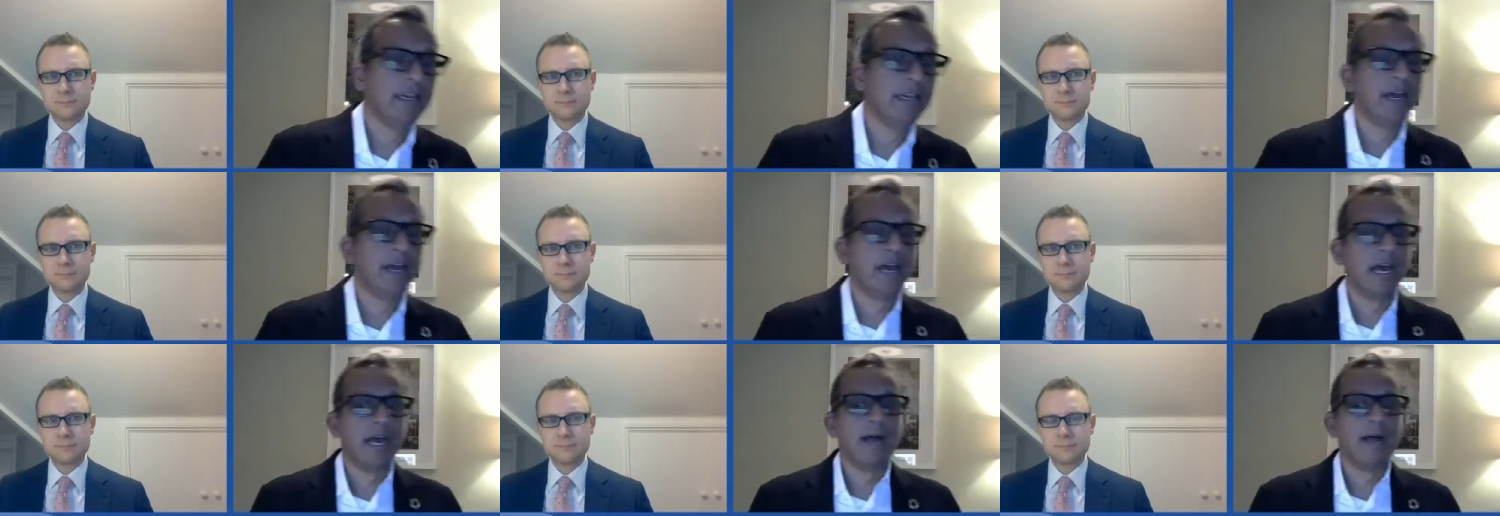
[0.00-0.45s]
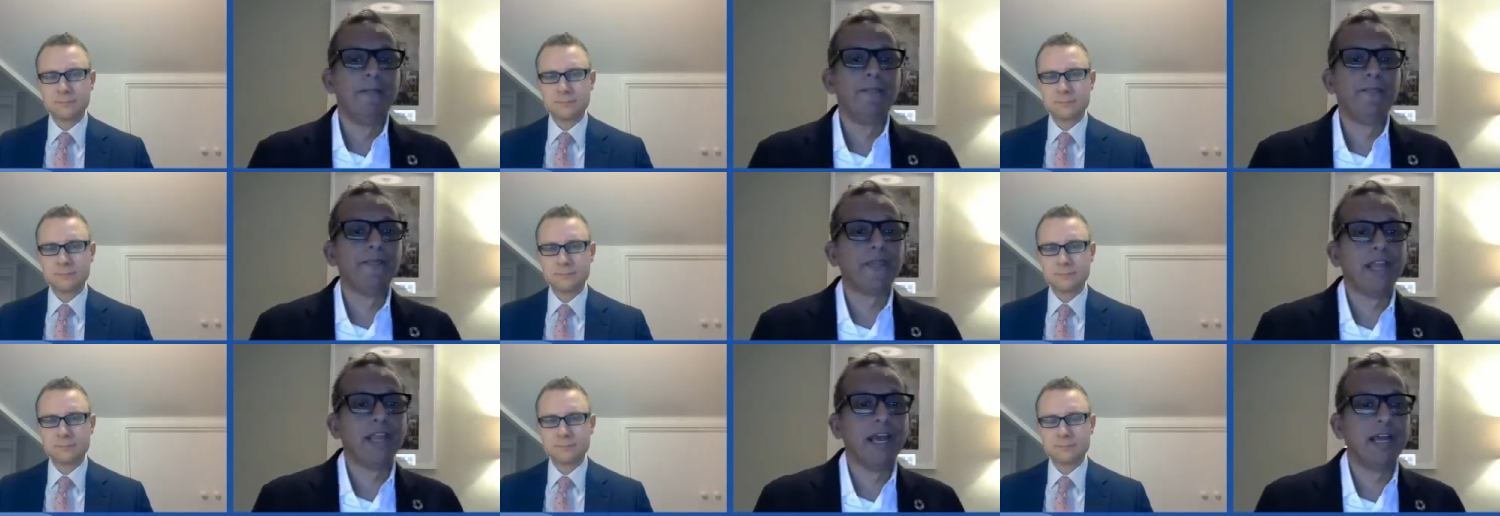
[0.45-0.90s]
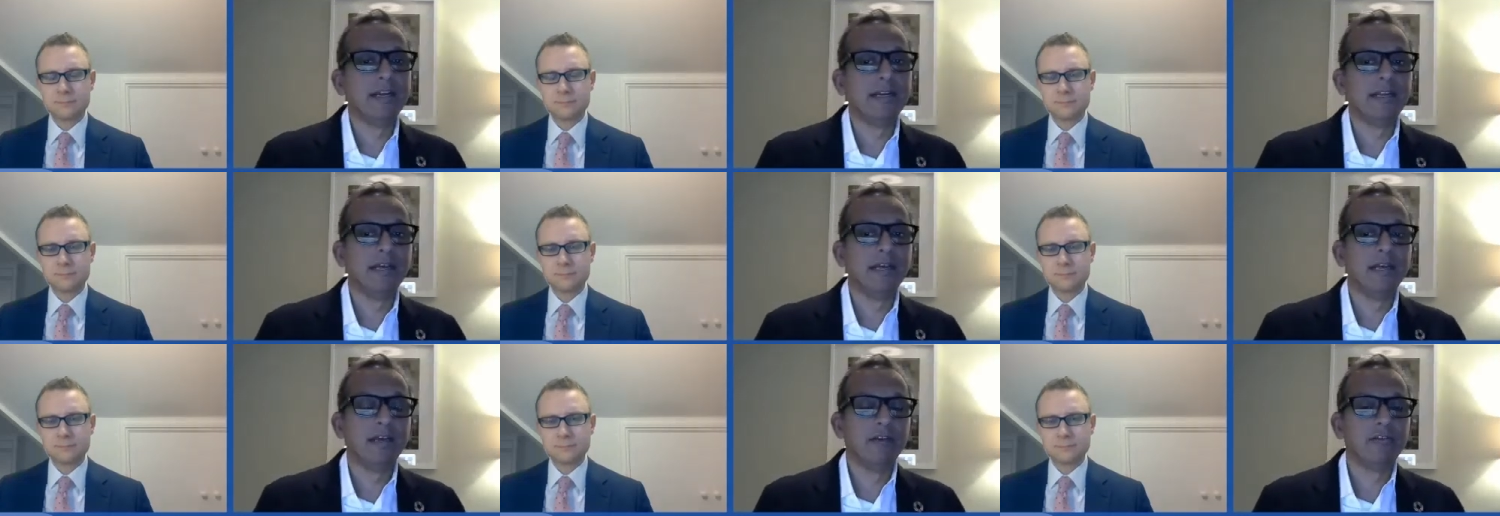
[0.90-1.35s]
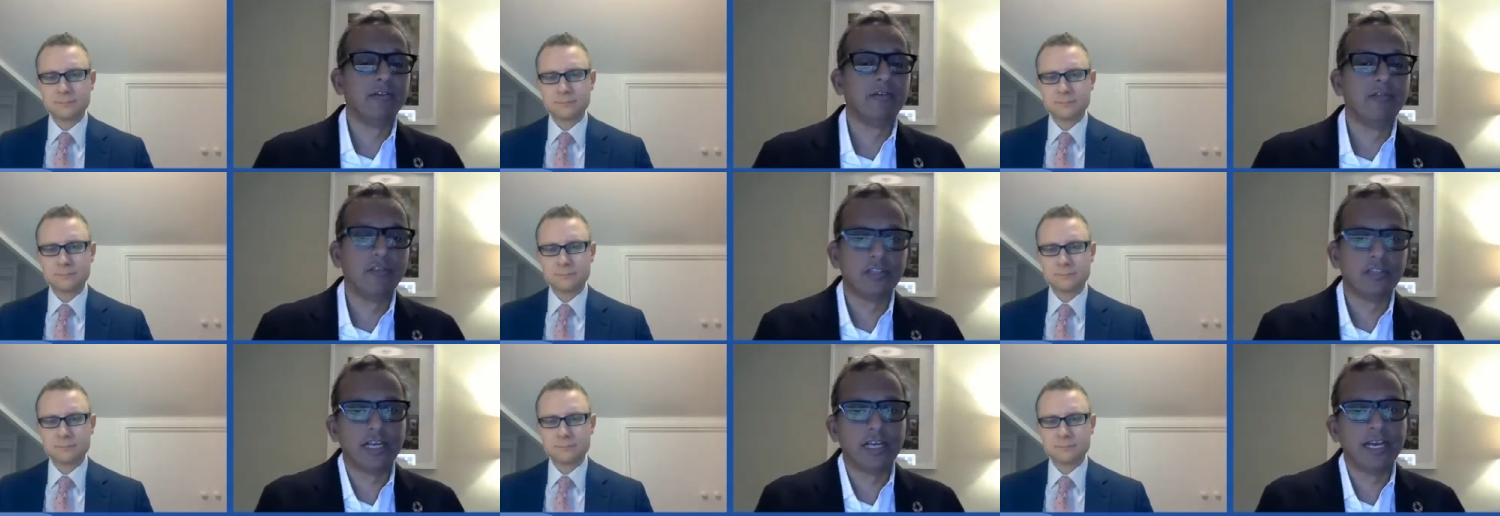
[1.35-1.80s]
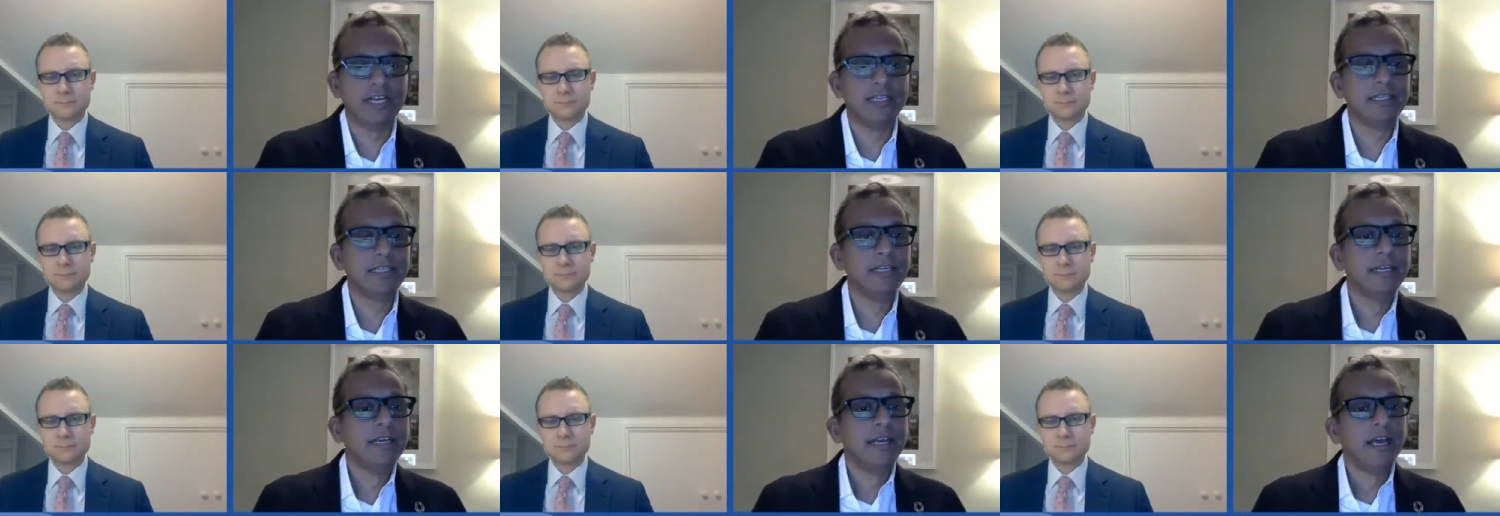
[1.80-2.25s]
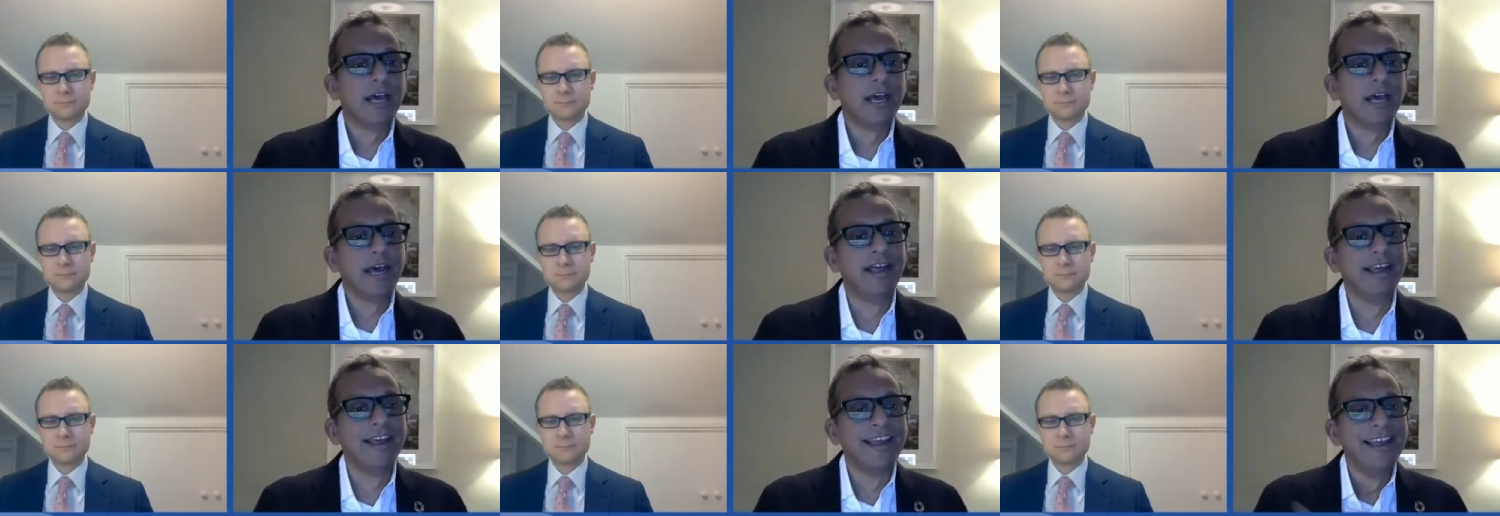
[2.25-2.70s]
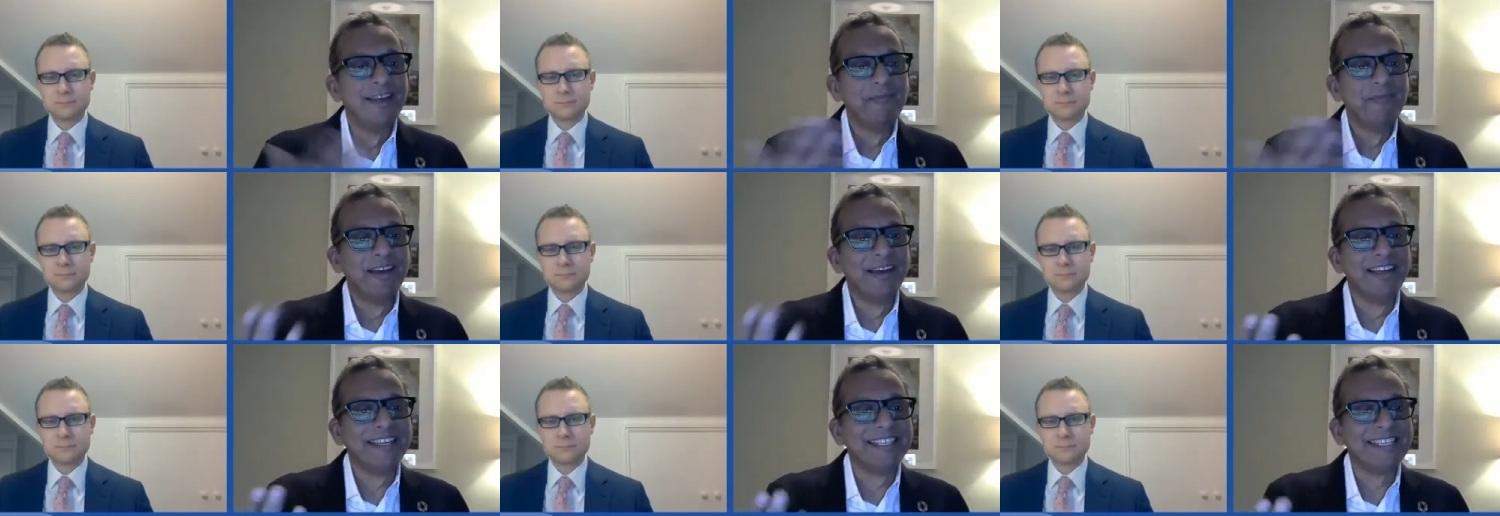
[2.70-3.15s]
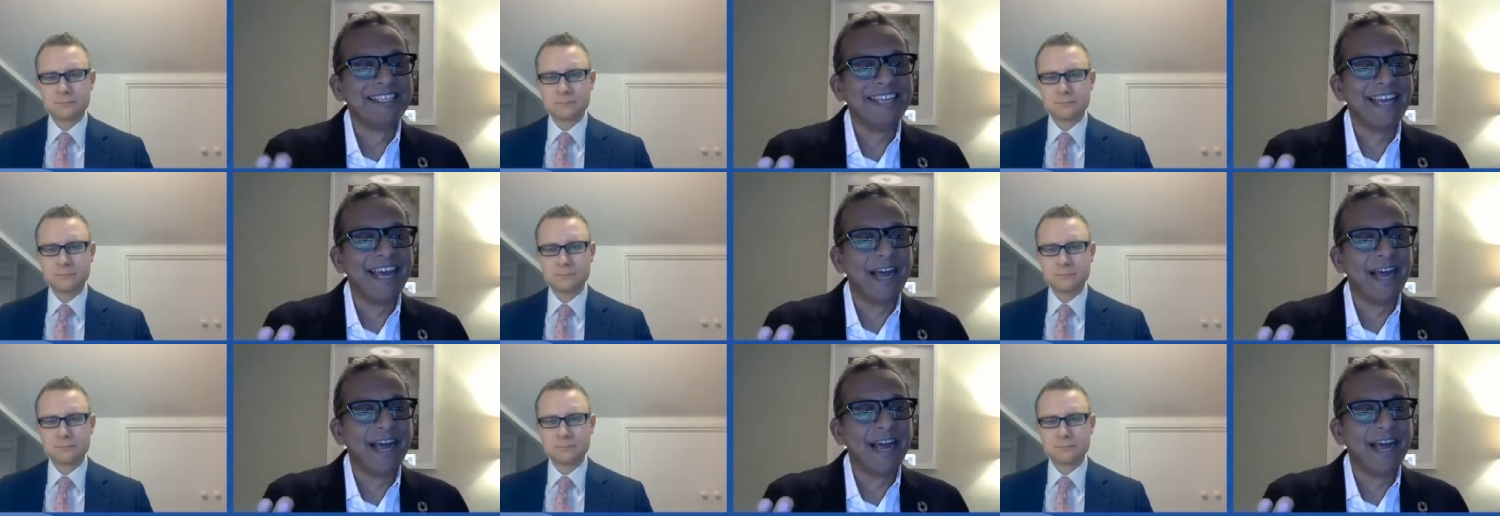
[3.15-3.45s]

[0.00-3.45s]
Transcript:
Speaker 1: and on the wrong side, but